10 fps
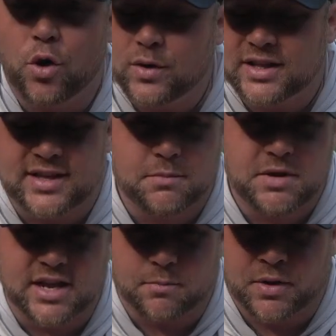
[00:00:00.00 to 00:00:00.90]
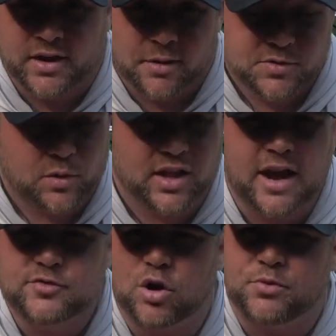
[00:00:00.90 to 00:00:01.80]
don't get the immediate pickup, so with
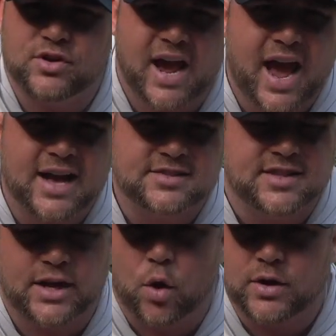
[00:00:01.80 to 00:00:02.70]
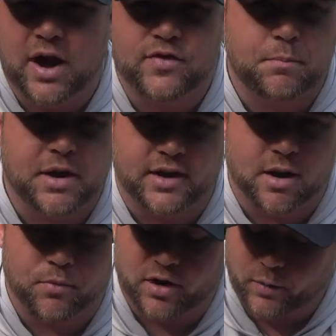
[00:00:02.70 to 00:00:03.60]
live scope, you cast, they go down, they pick it
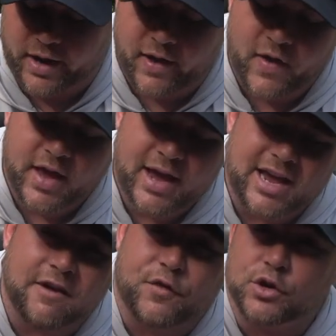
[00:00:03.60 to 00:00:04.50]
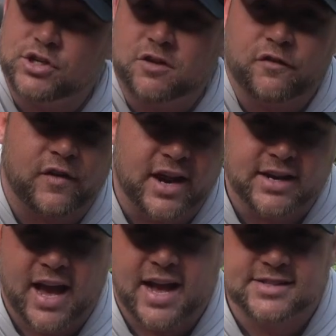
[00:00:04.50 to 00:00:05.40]
up right away. If you're just
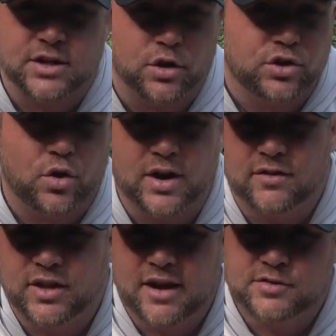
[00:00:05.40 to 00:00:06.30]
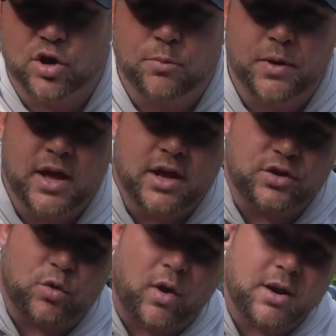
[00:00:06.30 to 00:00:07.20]
fan casting or you don't have live scope,
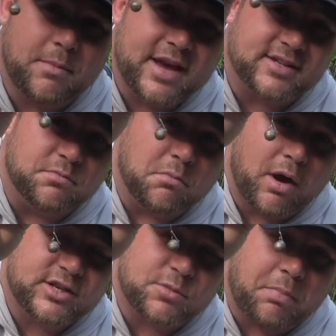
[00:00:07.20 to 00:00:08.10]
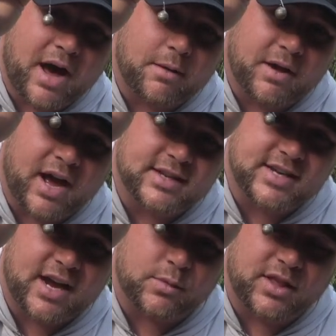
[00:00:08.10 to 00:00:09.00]
you wanna make as much bottom
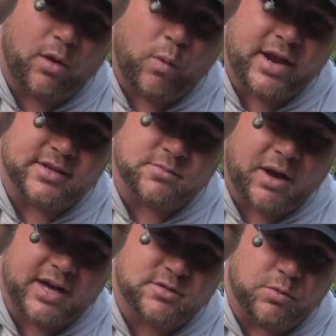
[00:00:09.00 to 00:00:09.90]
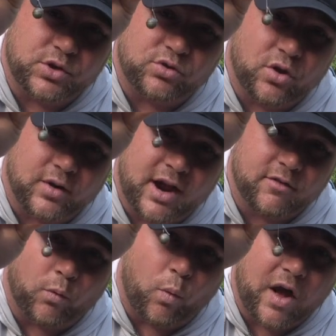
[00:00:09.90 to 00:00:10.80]
contact with that weight as possible. You don't
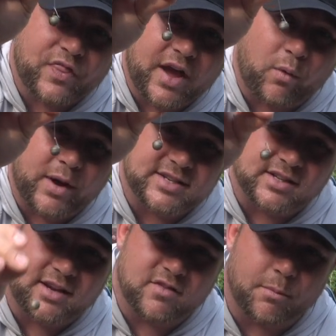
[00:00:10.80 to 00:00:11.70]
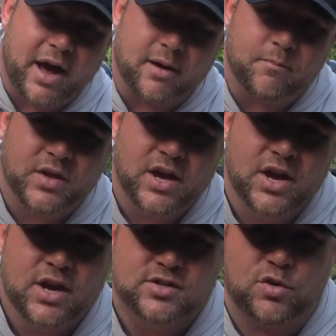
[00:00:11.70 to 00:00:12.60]
ever want that weight to leave the bottom.
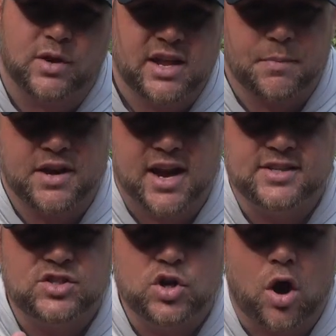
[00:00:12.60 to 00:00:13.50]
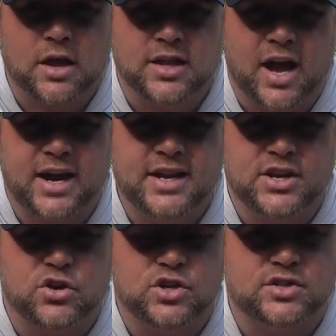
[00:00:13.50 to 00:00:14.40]
So you wanna keep a nice taut line
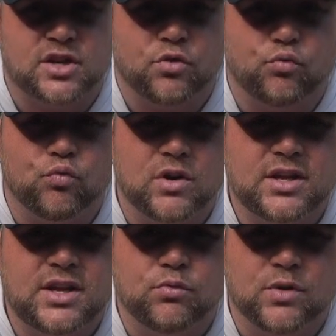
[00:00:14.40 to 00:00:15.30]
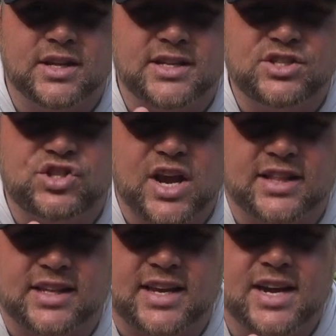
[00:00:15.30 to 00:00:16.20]
and you're just gonna really, really
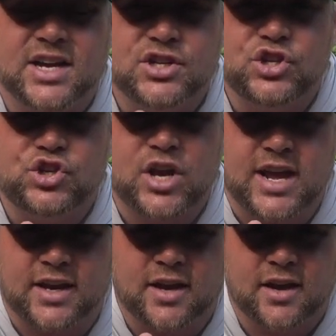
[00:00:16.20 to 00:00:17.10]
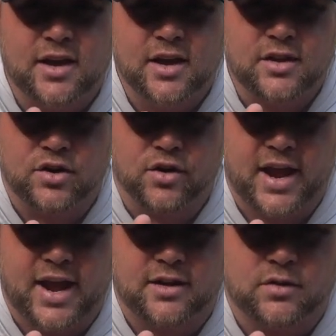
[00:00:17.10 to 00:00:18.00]
gently shake your
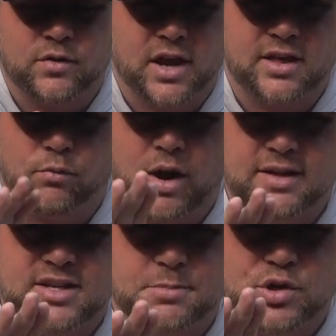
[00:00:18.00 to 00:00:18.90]
hand, okay? That rod tip